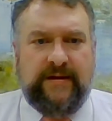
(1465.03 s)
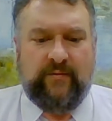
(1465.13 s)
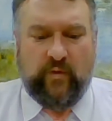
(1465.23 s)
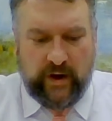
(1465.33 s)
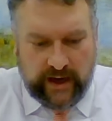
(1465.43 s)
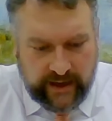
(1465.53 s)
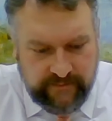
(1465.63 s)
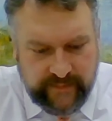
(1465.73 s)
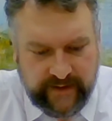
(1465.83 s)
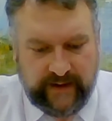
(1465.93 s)

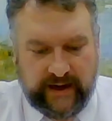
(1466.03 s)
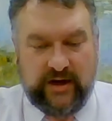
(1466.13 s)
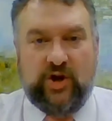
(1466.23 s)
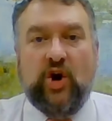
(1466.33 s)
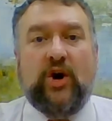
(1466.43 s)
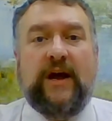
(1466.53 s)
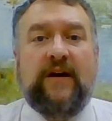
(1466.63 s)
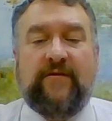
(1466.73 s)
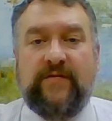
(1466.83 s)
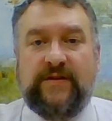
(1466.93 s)
One, they had gone
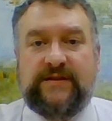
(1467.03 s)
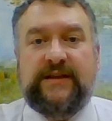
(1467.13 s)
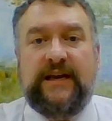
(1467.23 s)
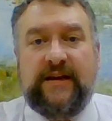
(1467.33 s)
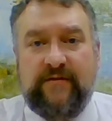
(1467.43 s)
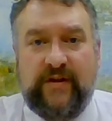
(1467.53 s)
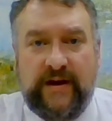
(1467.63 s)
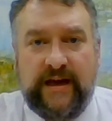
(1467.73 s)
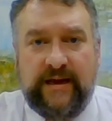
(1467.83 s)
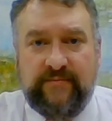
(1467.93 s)
out for the sake of the
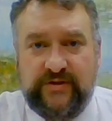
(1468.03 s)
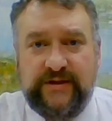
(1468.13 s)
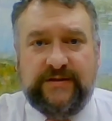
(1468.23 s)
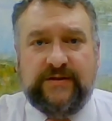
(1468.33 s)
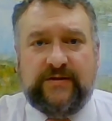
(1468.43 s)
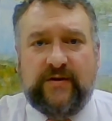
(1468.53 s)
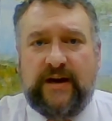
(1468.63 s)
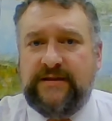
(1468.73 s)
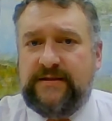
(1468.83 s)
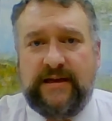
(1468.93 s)
name Jesus
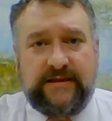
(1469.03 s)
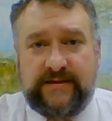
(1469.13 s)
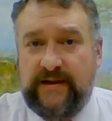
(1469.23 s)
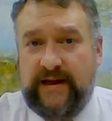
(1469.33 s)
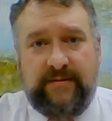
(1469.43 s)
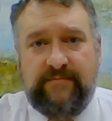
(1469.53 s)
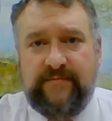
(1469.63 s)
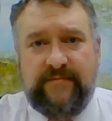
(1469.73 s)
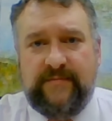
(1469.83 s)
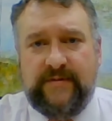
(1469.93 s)
Christ. That's the name.
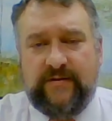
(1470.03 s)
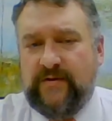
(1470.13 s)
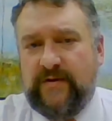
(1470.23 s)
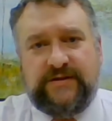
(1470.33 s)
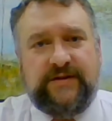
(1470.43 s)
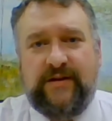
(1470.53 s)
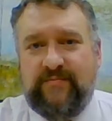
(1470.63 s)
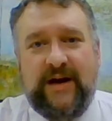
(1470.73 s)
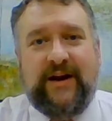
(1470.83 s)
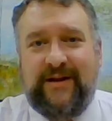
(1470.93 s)
No question
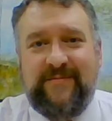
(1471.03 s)
about it.